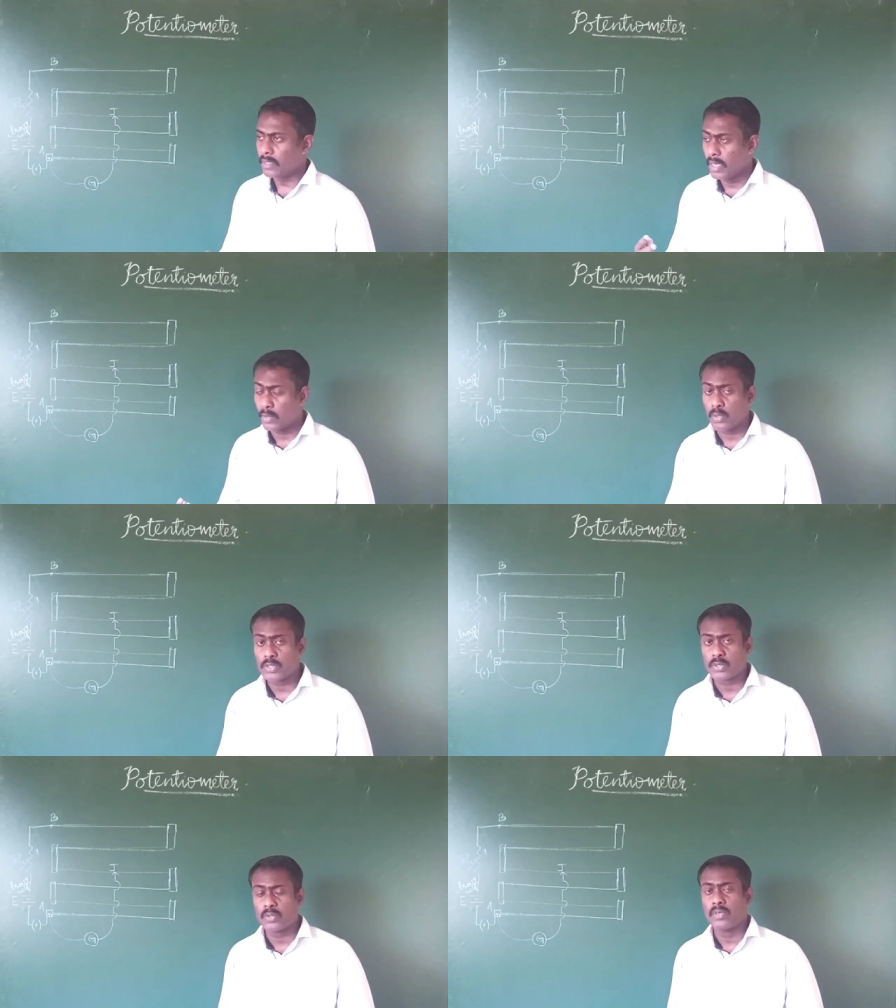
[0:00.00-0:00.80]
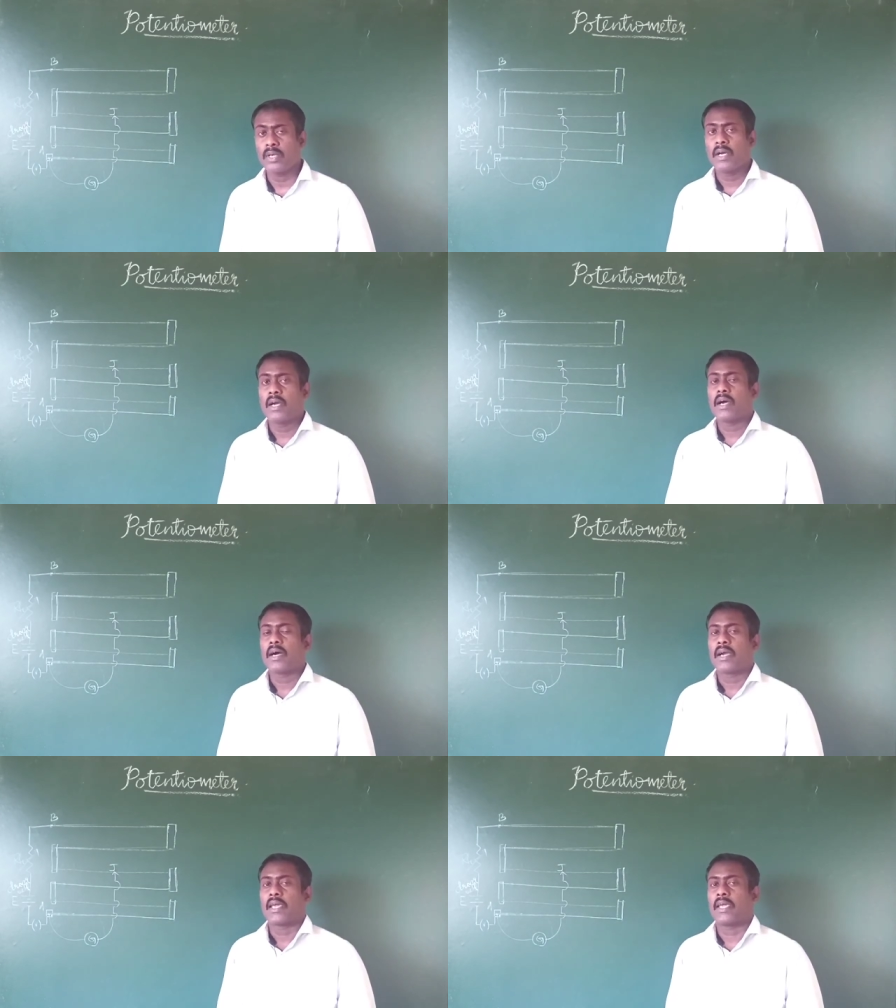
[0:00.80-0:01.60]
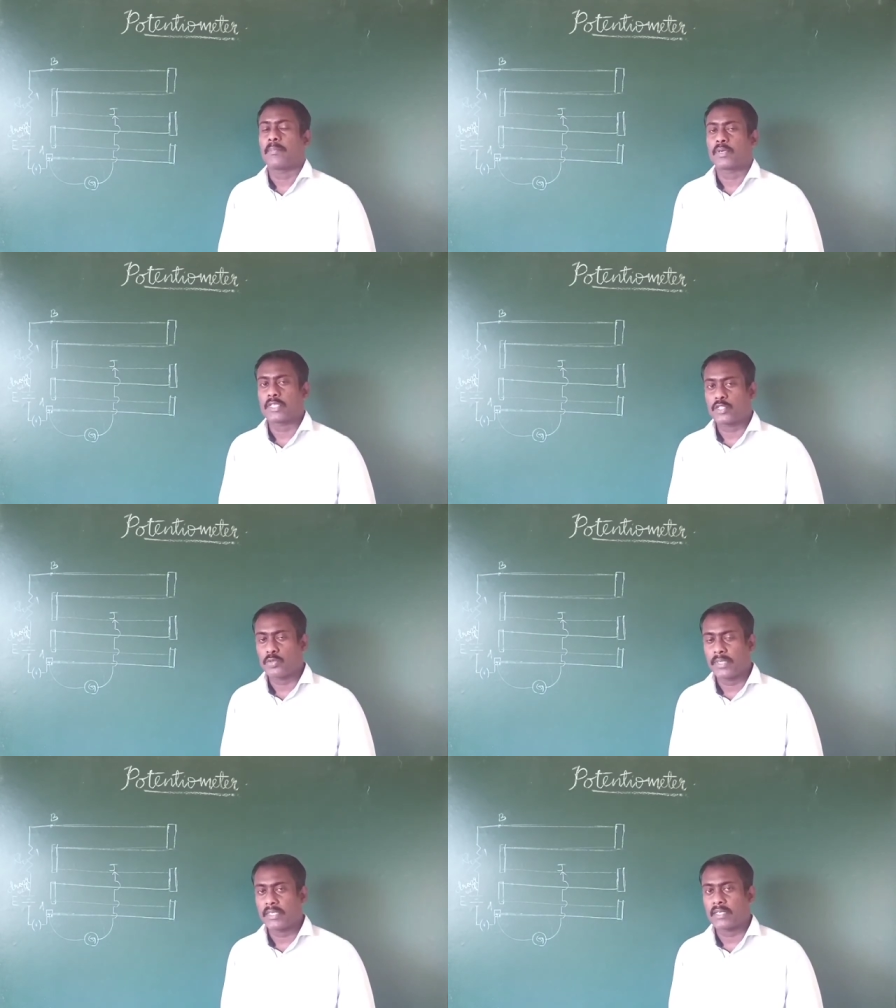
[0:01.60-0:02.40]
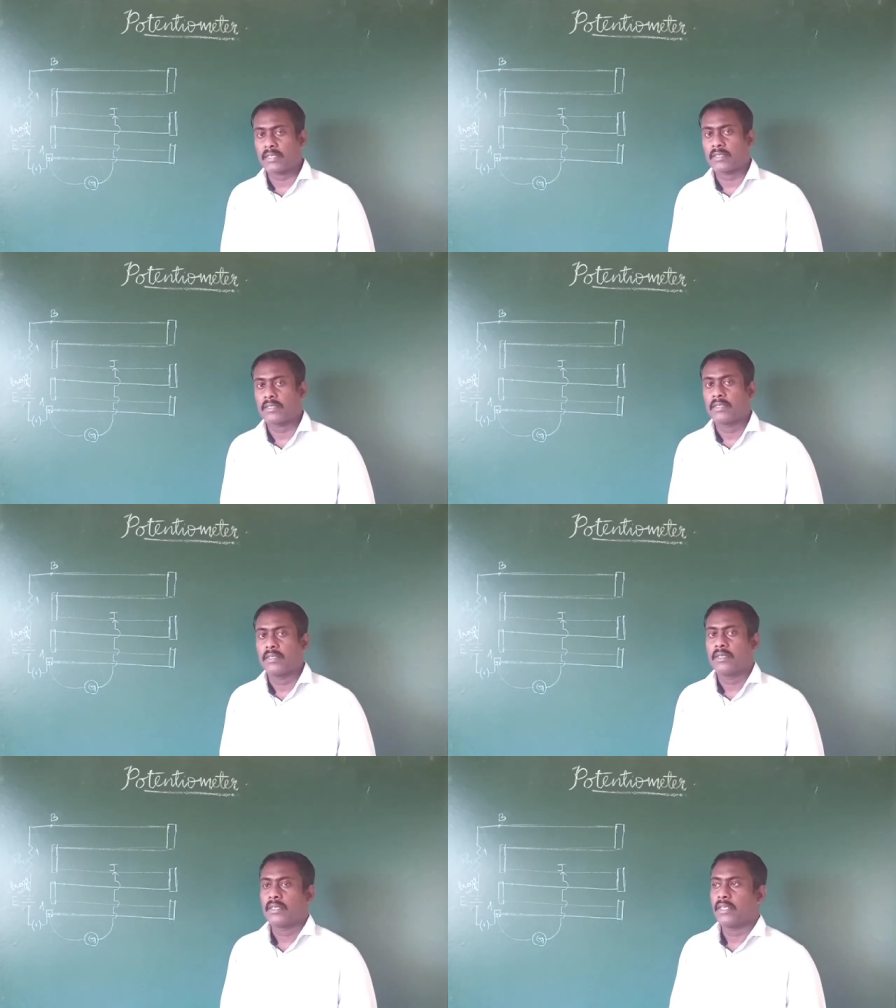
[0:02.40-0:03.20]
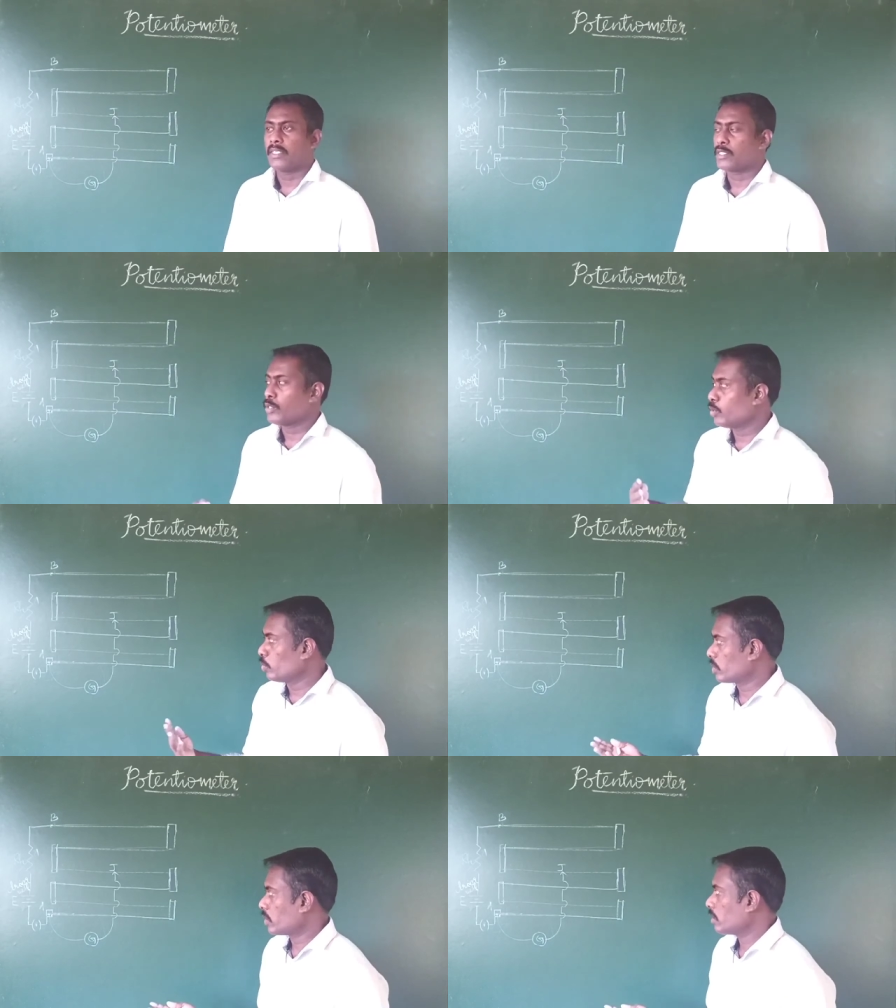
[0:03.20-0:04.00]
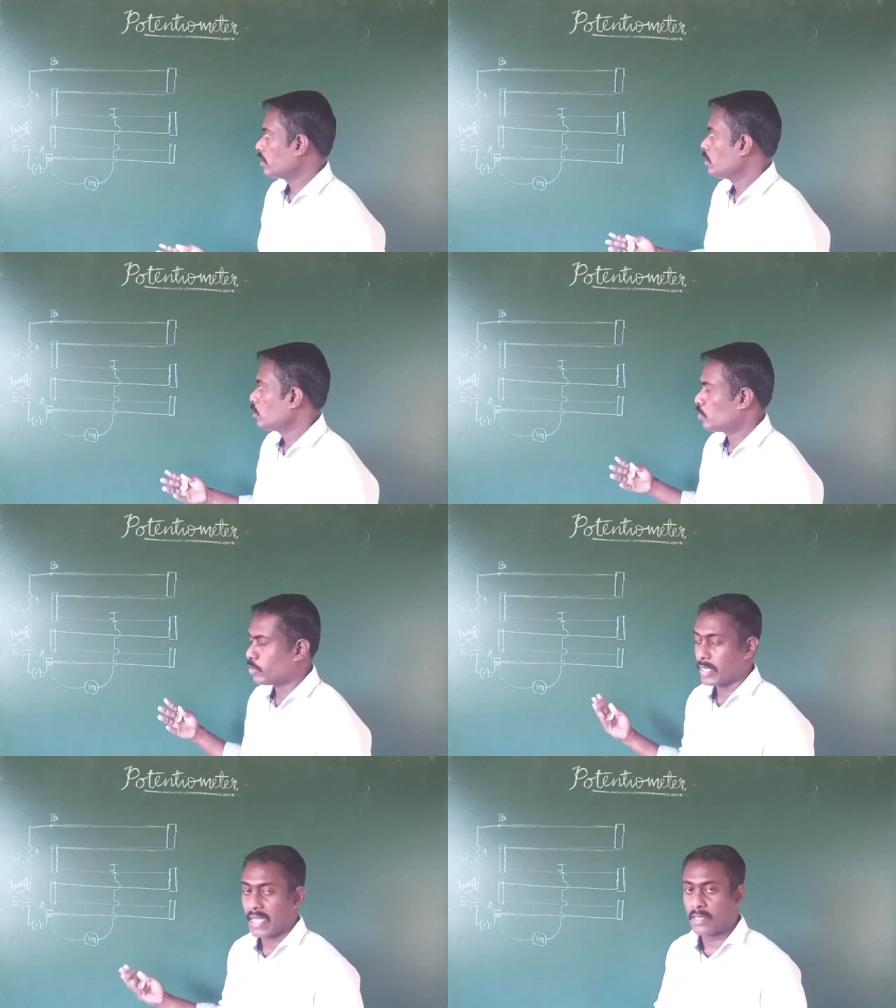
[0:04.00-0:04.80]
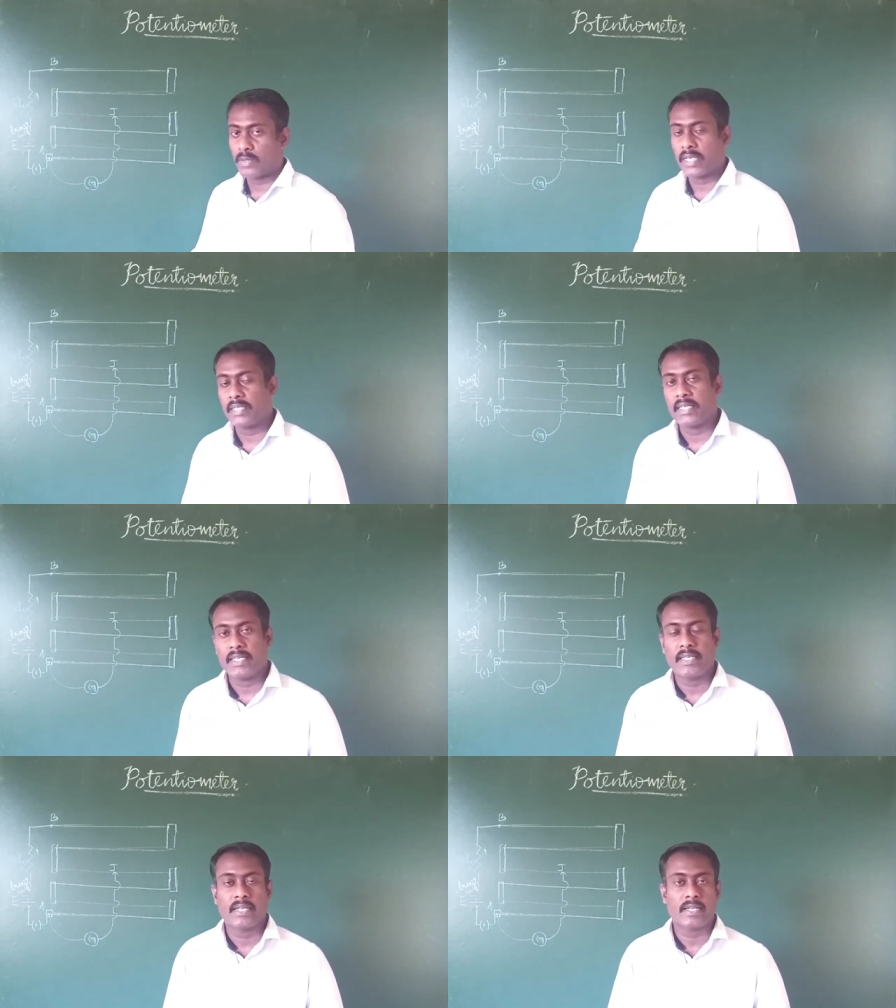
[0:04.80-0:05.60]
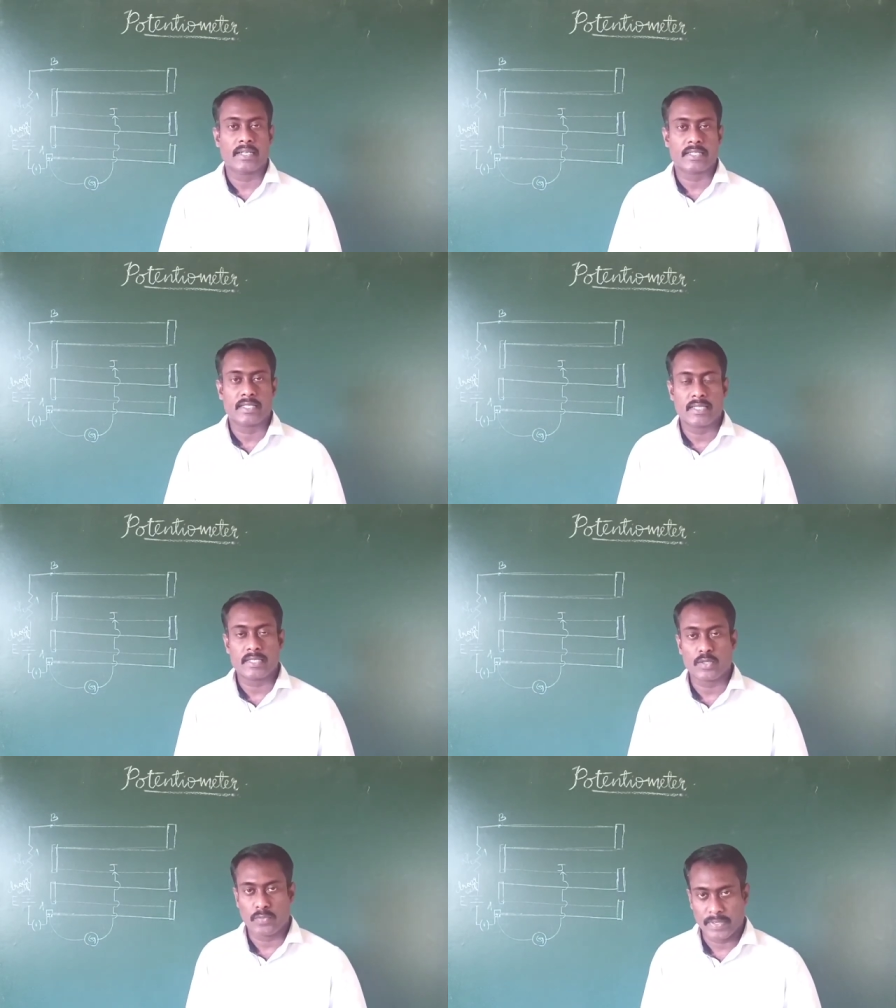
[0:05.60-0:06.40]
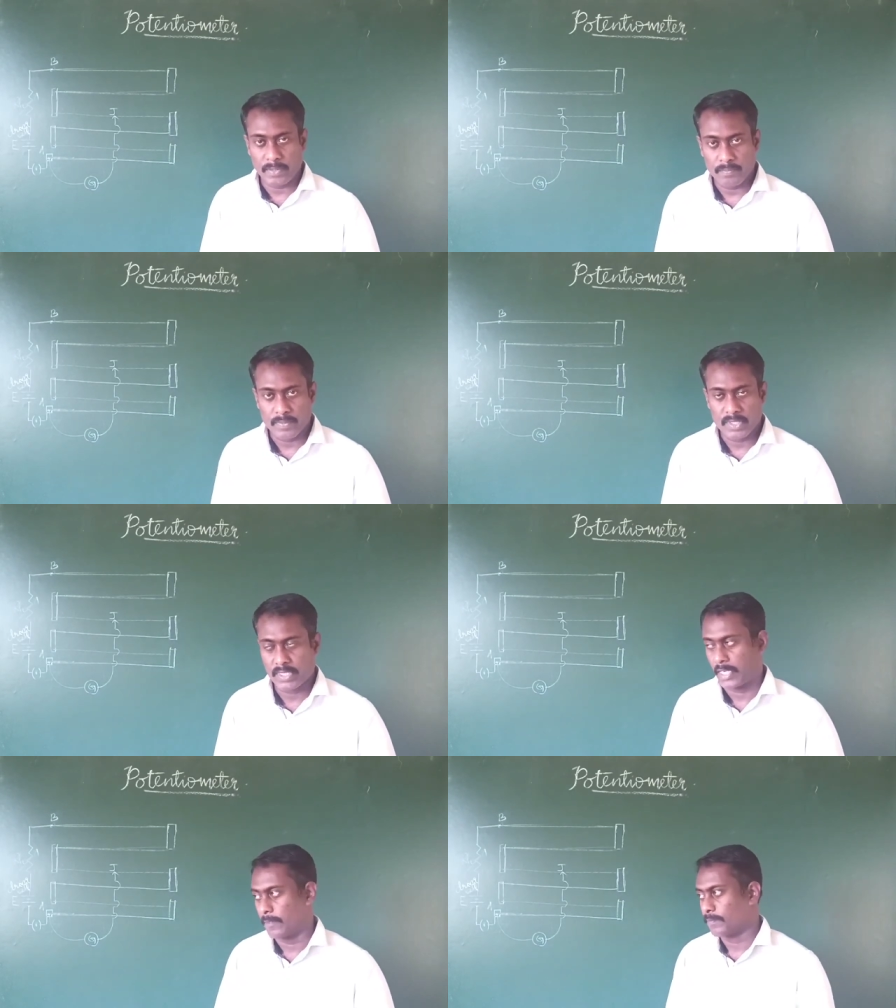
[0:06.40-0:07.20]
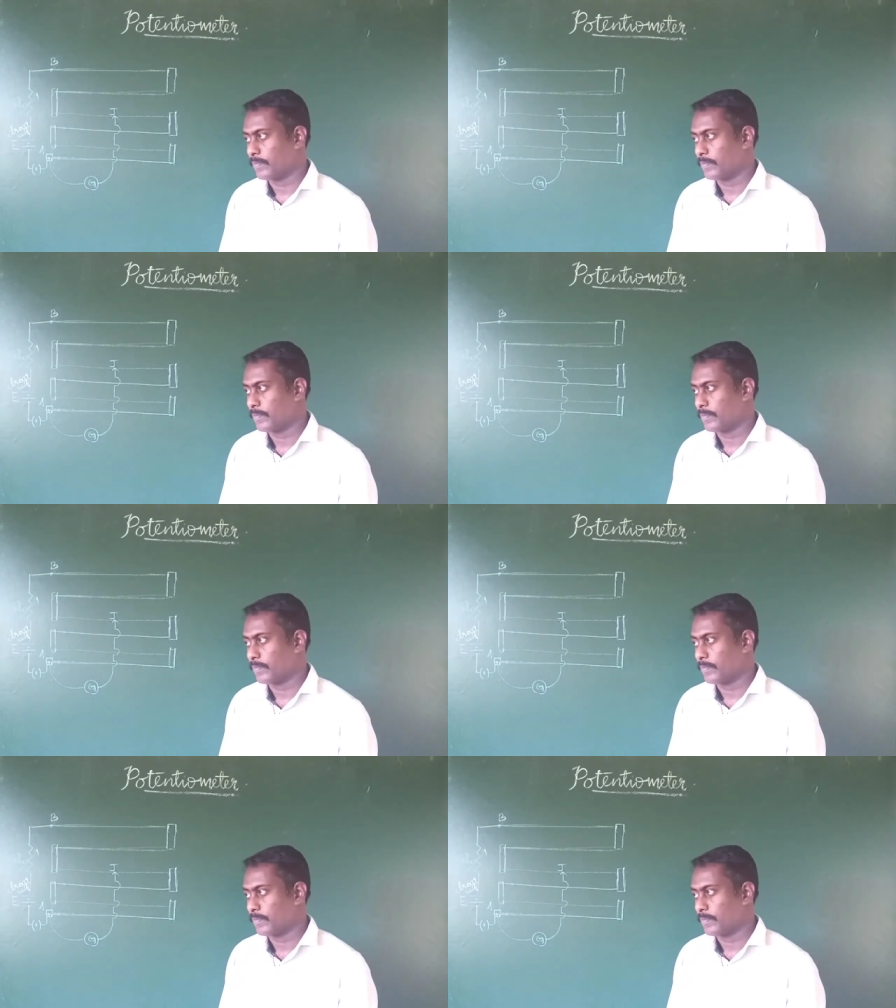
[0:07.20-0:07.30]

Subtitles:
And also a potentiometer is used to calculate the internal resistance of a cell.